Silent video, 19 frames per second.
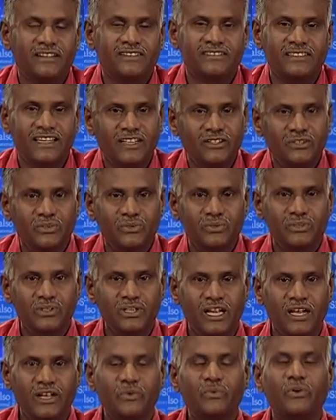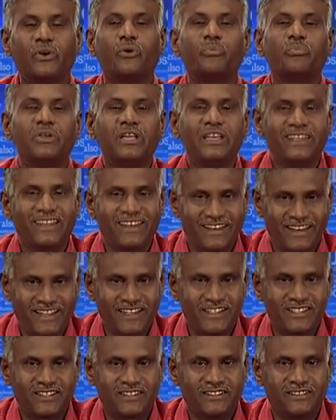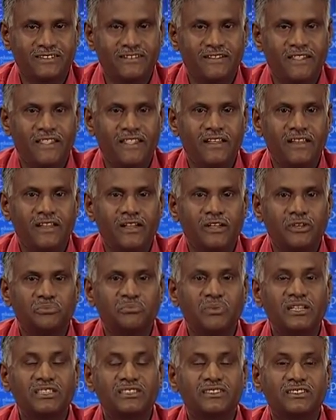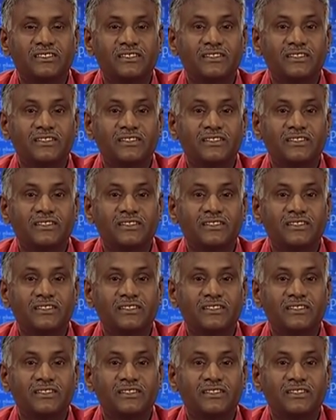then your opinion later. But